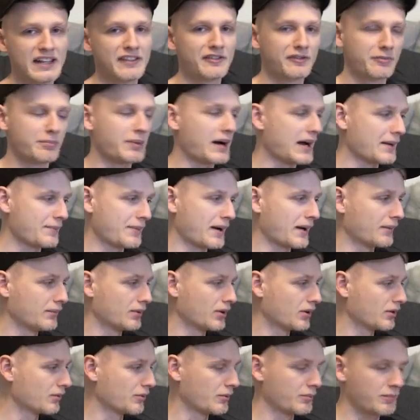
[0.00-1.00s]
by
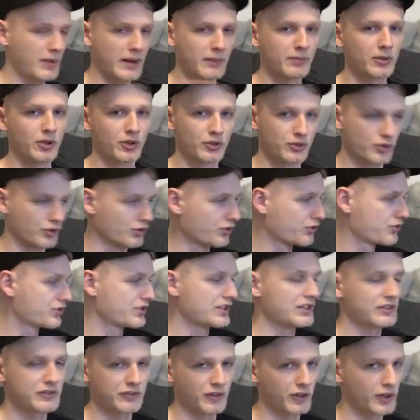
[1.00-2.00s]
Pablo. Pablo does, these
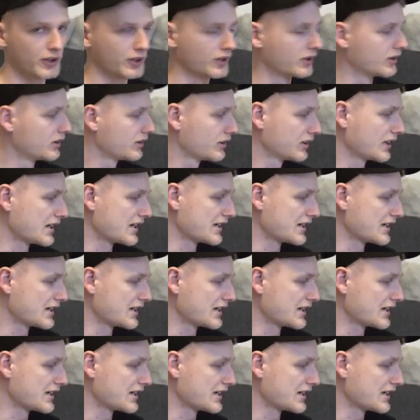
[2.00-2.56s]
follow, 100%.